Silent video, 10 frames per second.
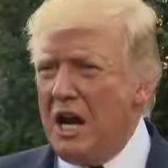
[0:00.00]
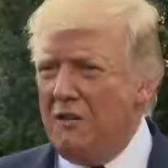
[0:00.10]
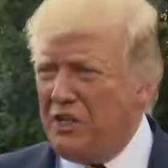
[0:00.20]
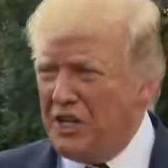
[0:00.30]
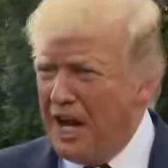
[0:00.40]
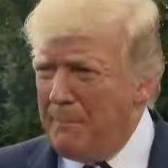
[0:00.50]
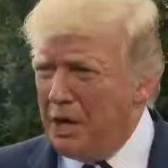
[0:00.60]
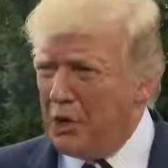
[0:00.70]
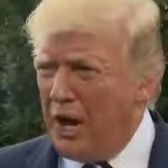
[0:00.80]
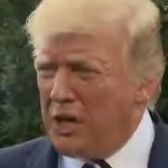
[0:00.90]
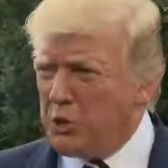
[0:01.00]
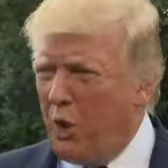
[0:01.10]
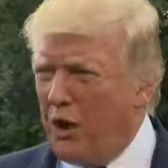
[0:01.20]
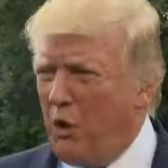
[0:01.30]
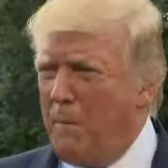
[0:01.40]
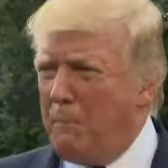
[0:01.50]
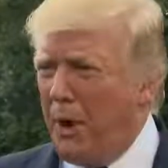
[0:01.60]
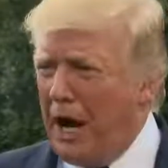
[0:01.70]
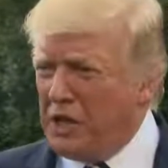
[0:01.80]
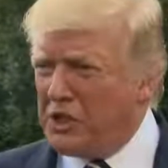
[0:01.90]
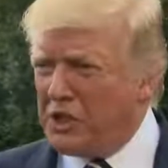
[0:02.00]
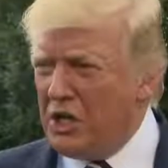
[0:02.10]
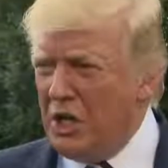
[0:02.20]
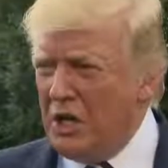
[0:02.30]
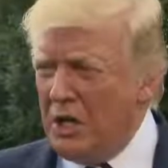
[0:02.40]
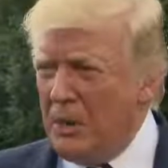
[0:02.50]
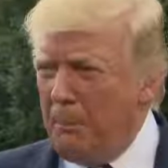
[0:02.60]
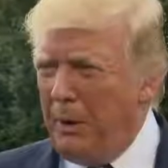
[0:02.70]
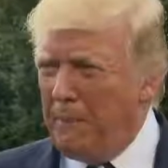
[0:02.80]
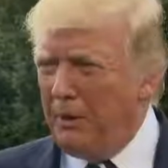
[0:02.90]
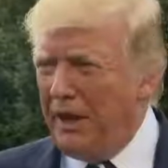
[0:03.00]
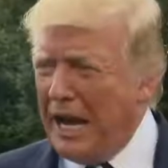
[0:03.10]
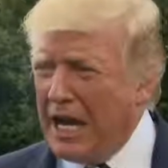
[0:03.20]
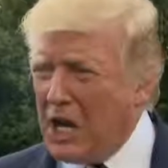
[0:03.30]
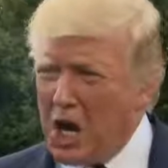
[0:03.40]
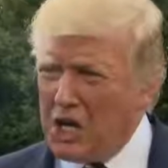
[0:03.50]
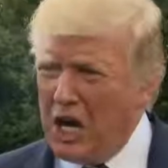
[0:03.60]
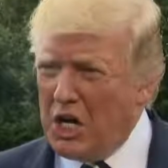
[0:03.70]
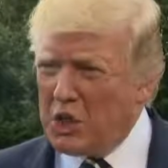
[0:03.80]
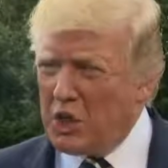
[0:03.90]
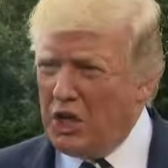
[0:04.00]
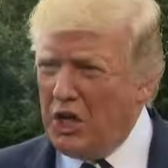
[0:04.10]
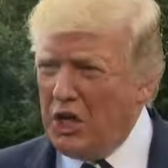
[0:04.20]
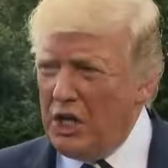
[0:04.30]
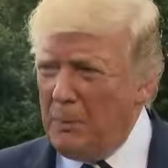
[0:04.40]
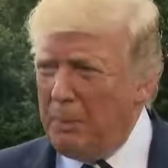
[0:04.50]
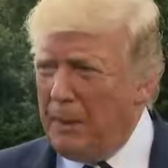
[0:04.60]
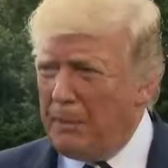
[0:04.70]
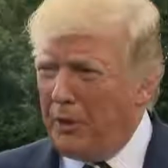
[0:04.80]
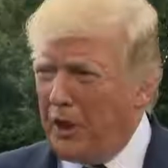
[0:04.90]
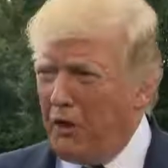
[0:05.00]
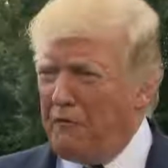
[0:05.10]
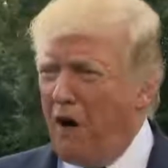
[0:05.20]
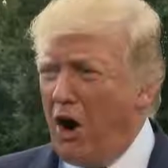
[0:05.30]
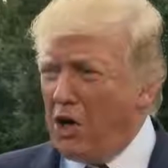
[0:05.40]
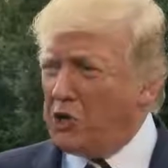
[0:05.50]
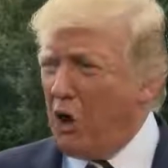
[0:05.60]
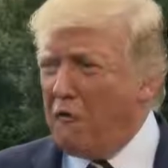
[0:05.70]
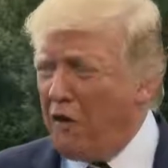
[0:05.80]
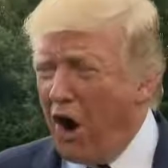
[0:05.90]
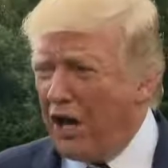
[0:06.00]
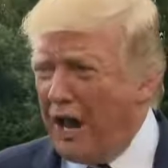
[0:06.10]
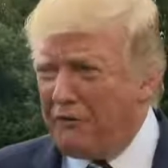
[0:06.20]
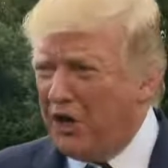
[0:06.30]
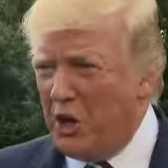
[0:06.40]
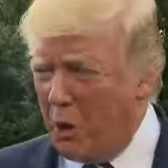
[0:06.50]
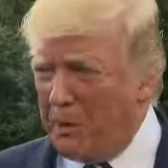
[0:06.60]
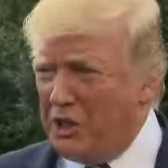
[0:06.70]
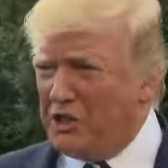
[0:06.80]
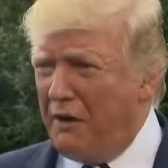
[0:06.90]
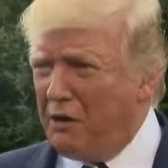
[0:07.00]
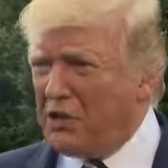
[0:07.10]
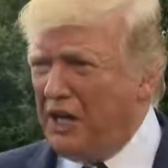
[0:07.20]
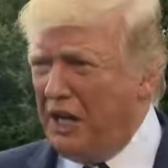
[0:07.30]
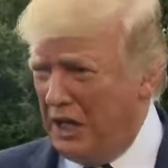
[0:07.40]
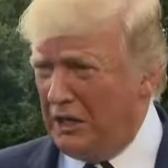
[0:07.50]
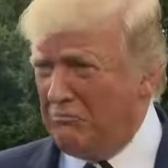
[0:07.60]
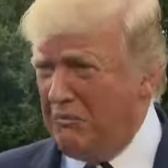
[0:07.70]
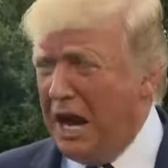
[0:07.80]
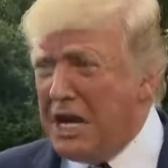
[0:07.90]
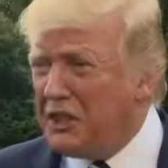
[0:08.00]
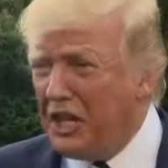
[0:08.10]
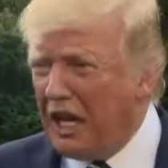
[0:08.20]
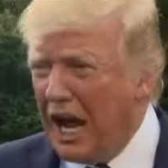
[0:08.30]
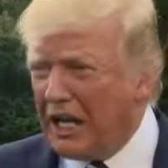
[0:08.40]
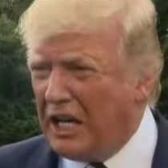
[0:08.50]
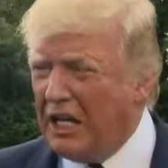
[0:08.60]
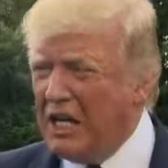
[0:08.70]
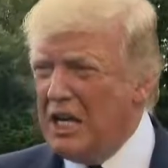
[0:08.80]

if the Democrats want to embrace people that hate our country, people that are far, so far left that nobody's ever seen it, anything like it,